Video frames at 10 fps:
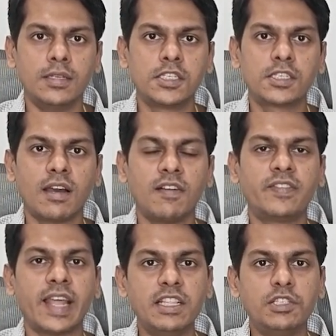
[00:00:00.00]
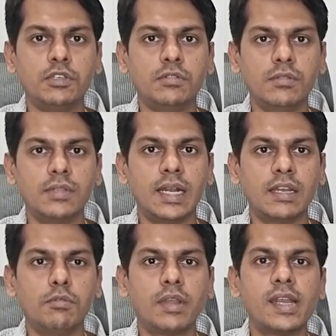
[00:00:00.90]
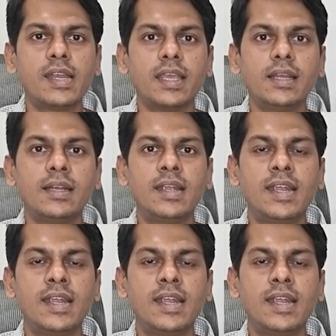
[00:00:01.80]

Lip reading: staff tells you that you can take